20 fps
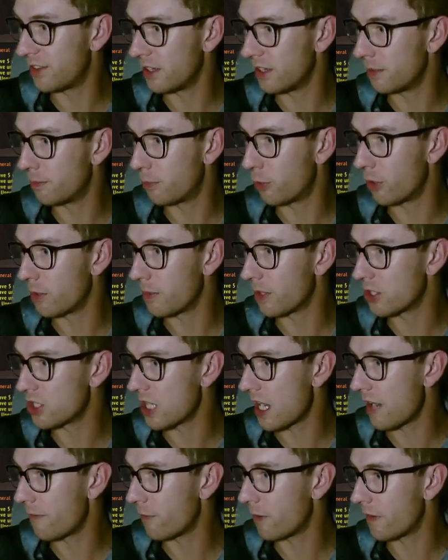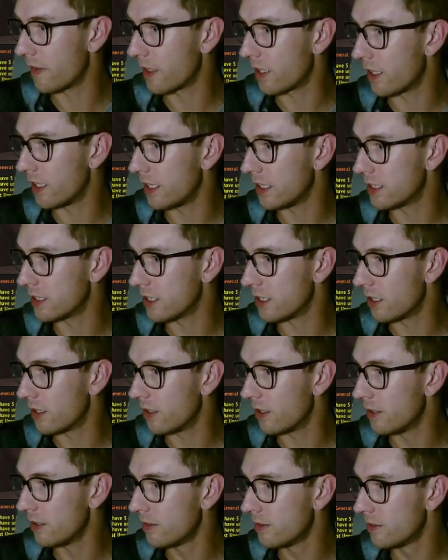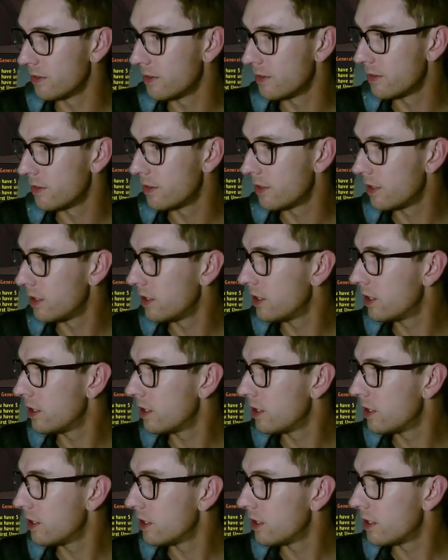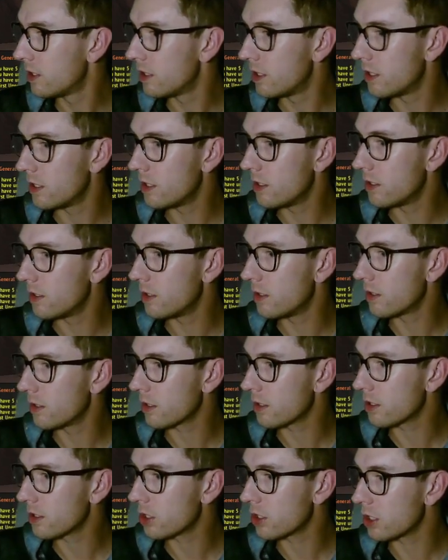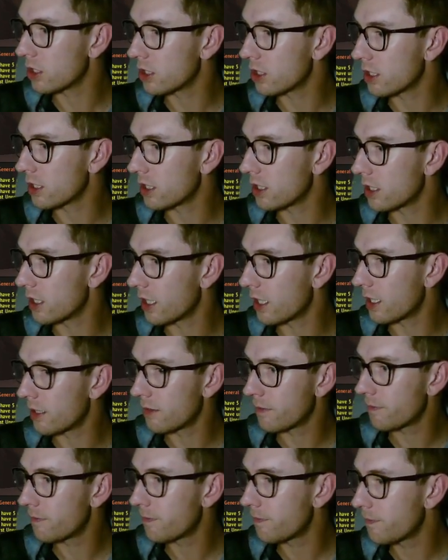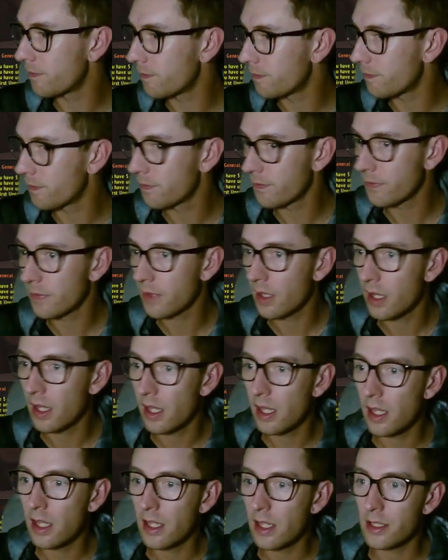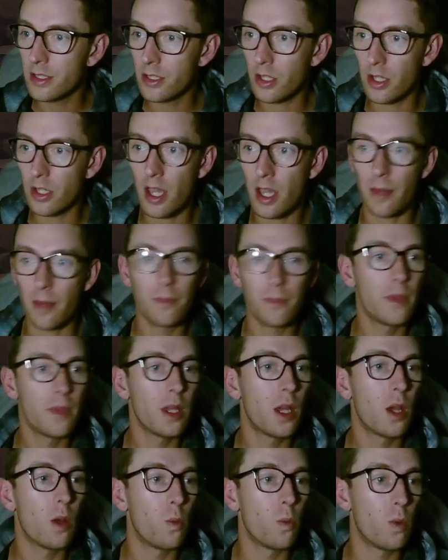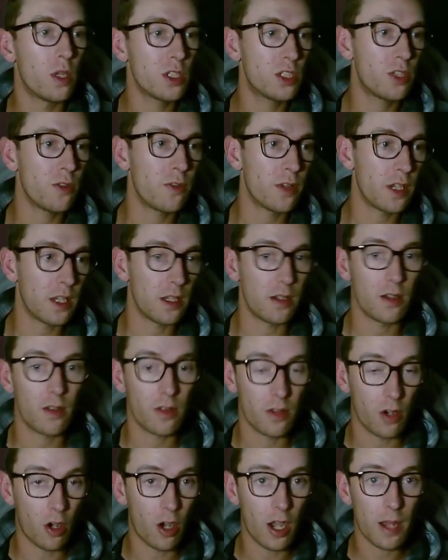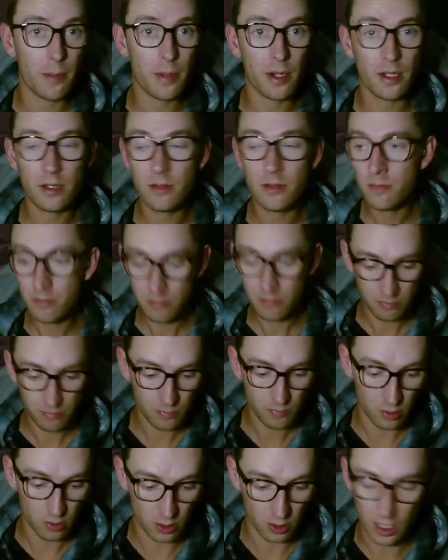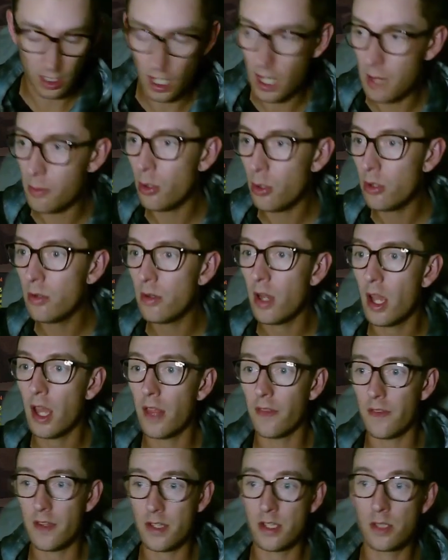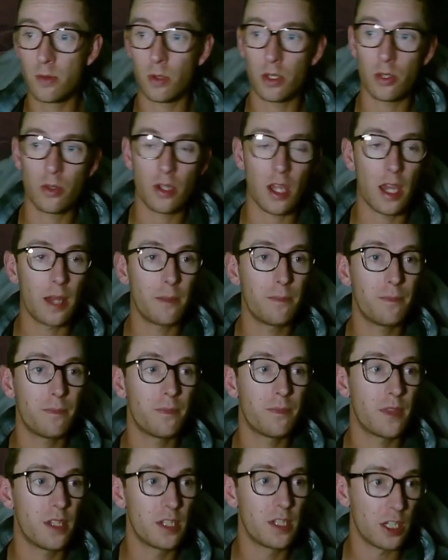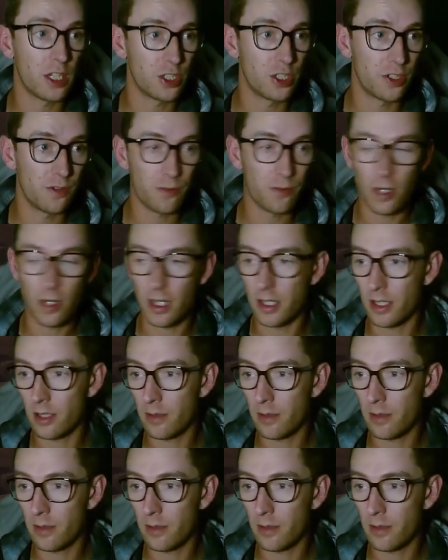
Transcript: pretty much everything I need to know. I'm going to change that to that. So yeah, once you've hit the I button on your keyboard, this is what you'll get. The Dungeon Finder.